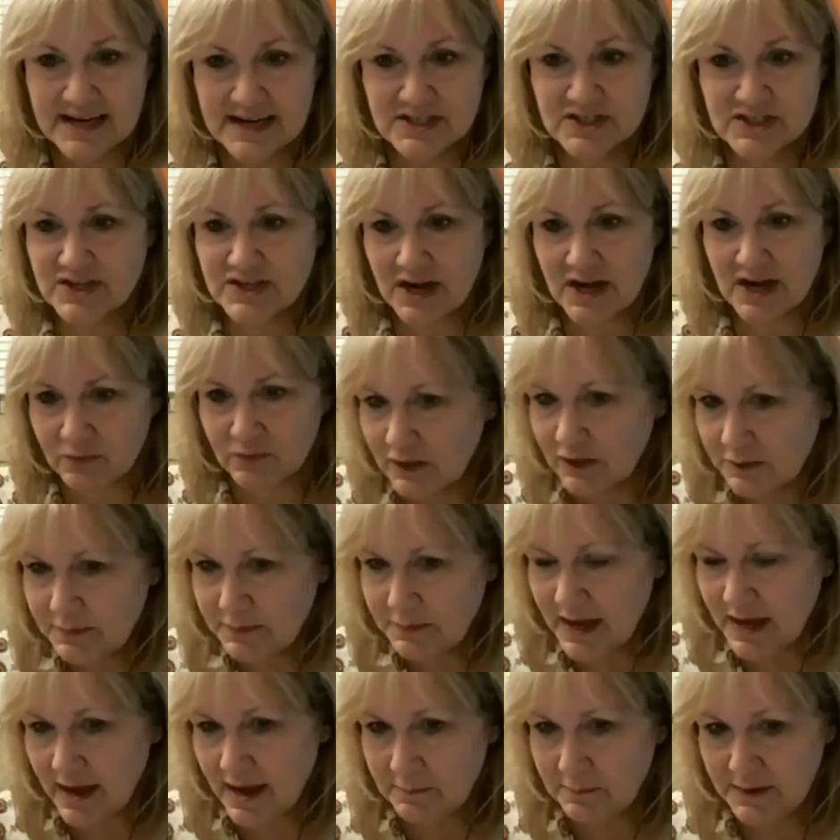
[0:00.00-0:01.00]
Should I really be
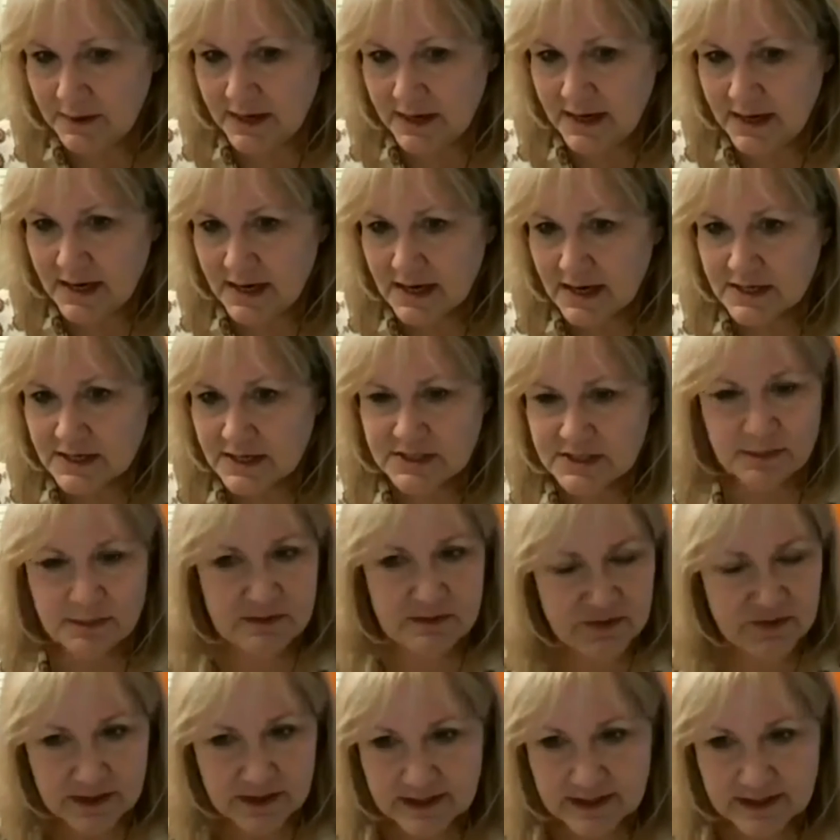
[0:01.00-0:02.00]
happy? Should I be
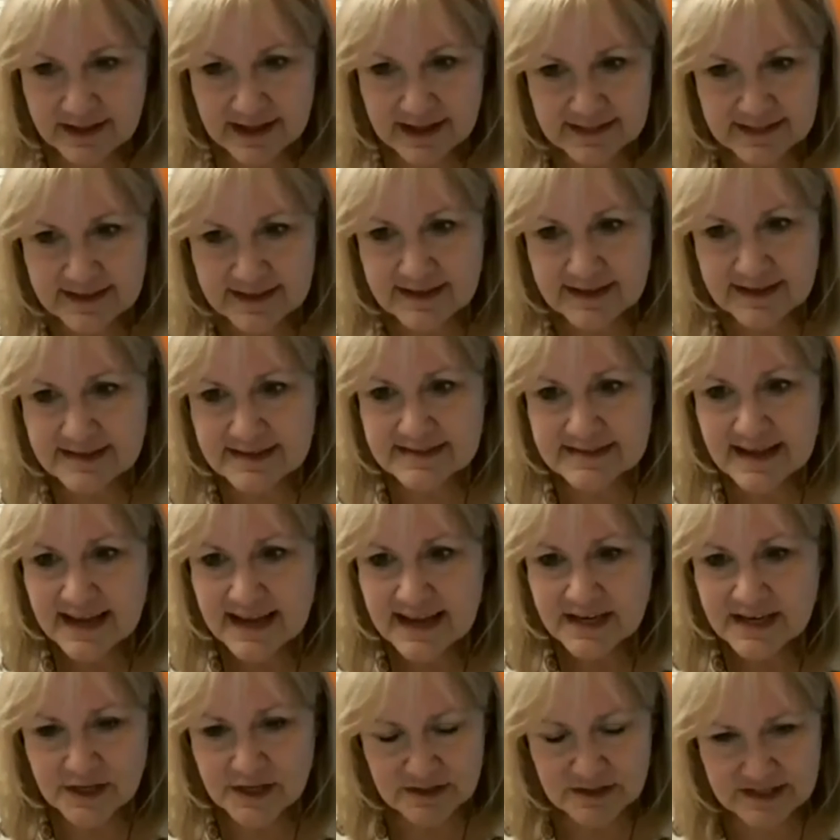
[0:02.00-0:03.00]
feeling like this?
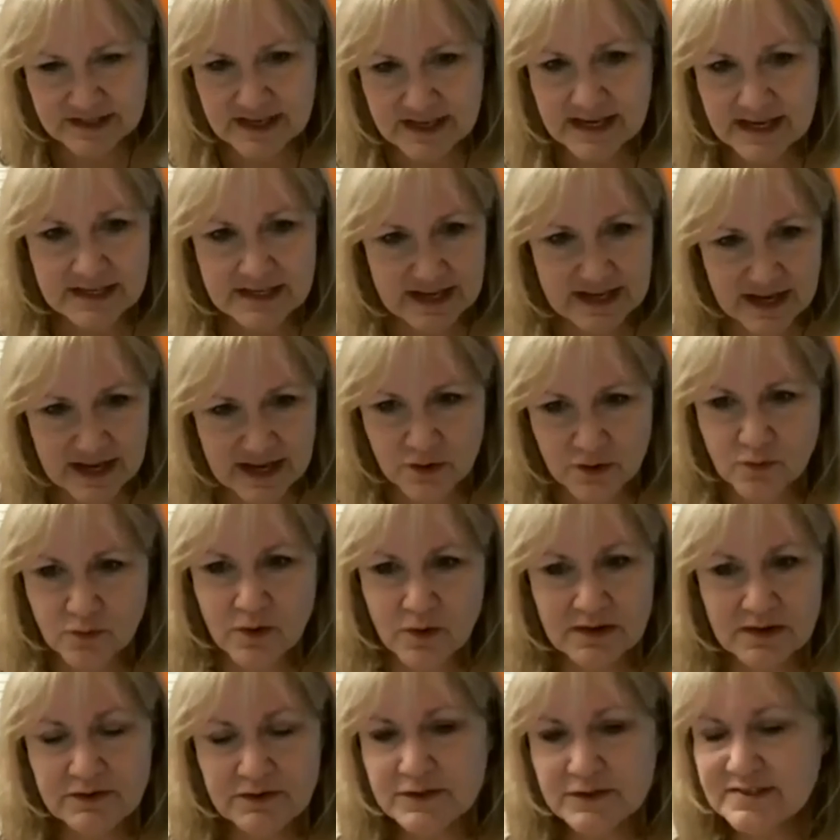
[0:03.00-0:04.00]
Do either one
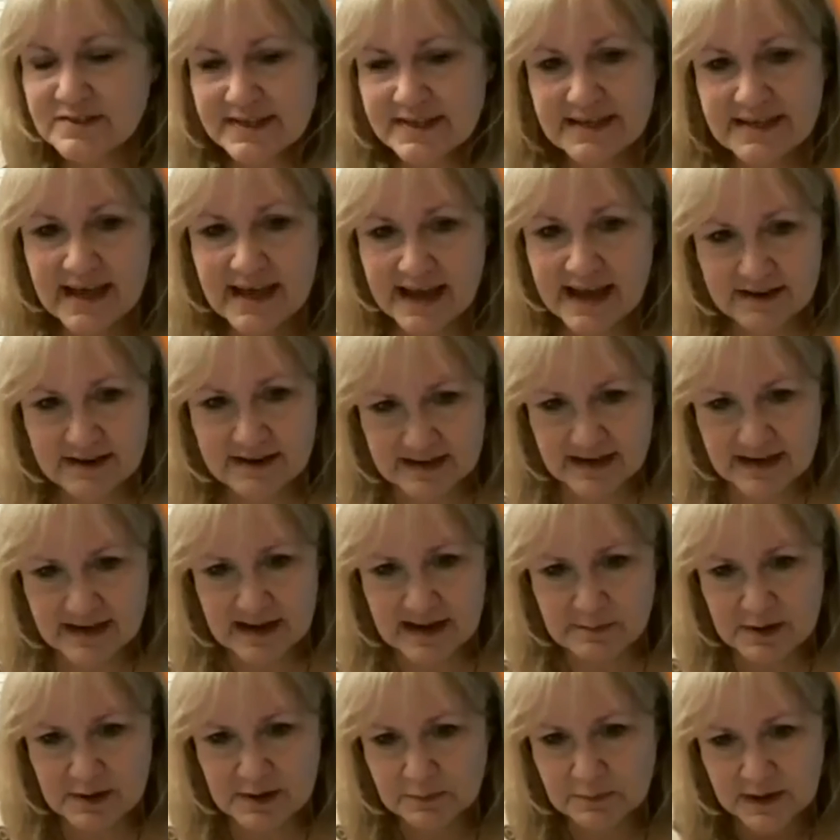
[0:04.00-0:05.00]
of you see that
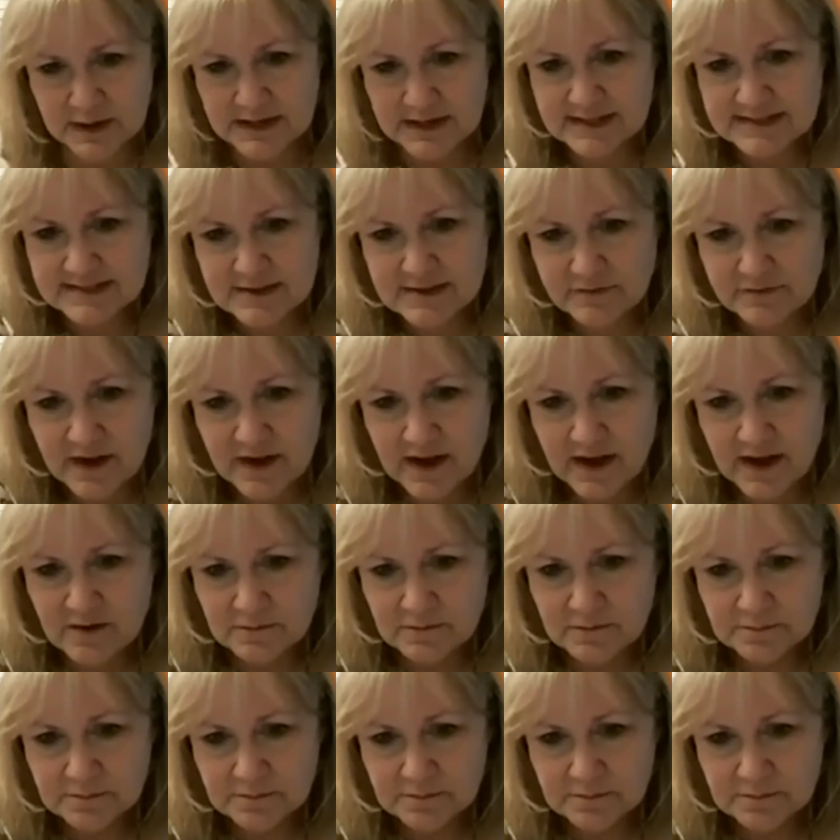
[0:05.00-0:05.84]
dynamic playing itself out?